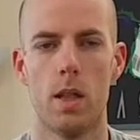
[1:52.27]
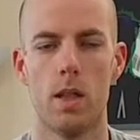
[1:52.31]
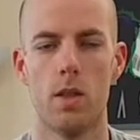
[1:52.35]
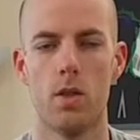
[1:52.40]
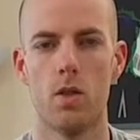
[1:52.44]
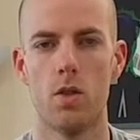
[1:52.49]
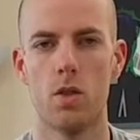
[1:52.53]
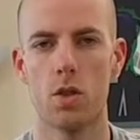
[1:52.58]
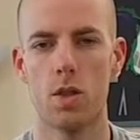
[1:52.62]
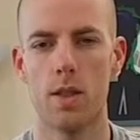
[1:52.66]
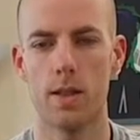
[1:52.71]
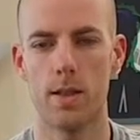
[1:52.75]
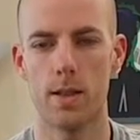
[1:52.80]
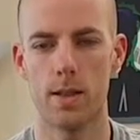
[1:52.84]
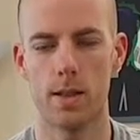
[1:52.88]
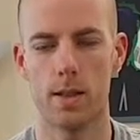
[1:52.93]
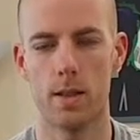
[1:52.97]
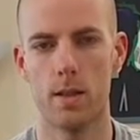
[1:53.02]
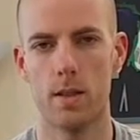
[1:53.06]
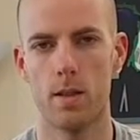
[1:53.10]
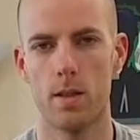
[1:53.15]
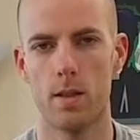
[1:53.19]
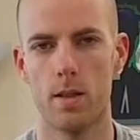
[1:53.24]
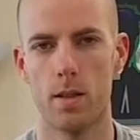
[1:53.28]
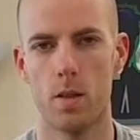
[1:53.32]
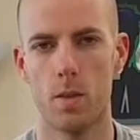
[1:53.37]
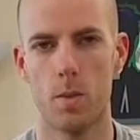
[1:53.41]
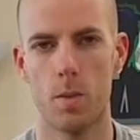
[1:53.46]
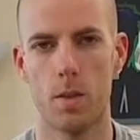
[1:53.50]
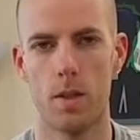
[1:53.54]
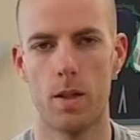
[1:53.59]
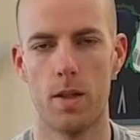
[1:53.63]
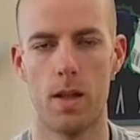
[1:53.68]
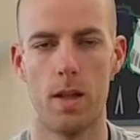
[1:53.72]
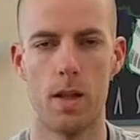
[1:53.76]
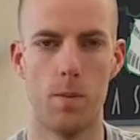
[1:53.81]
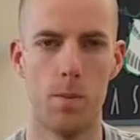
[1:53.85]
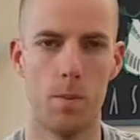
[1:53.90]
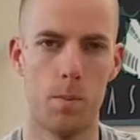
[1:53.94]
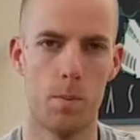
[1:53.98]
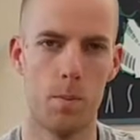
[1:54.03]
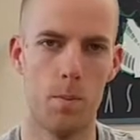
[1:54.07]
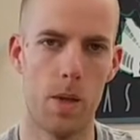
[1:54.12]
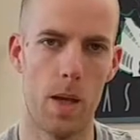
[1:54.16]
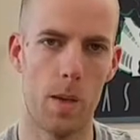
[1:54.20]
And just listening to someone and them,
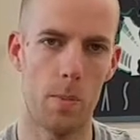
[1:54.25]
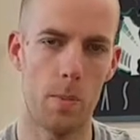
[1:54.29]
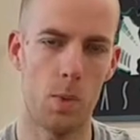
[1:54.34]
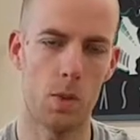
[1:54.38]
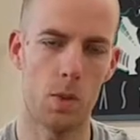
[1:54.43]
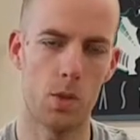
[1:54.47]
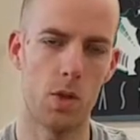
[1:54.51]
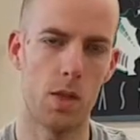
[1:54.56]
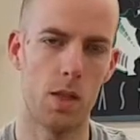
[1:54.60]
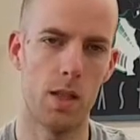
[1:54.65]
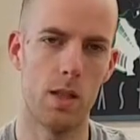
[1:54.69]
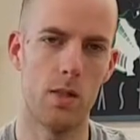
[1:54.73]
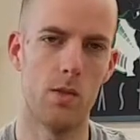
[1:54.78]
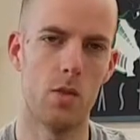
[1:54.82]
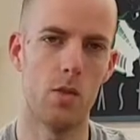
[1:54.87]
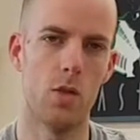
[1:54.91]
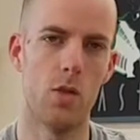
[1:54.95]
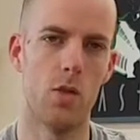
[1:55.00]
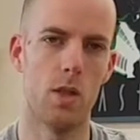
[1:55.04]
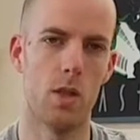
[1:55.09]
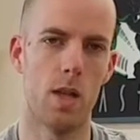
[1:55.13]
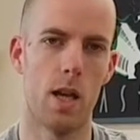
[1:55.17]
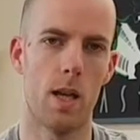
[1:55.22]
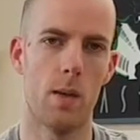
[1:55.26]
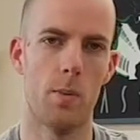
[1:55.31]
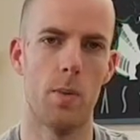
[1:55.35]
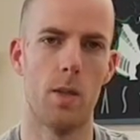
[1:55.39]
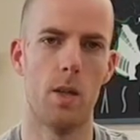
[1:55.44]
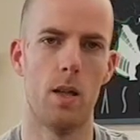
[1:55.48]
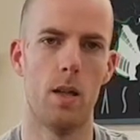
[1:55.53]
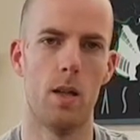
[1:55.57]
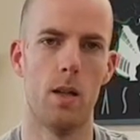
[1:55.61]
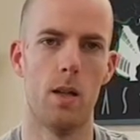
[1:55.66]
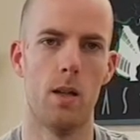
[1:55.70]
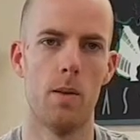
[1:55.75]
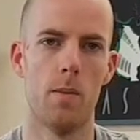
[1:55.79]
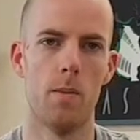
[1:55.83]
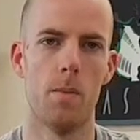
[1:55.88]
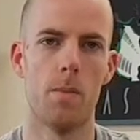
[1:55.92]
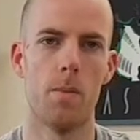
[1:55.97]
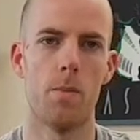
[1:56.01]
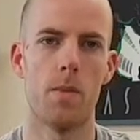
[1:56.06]
that person giving you the time of day,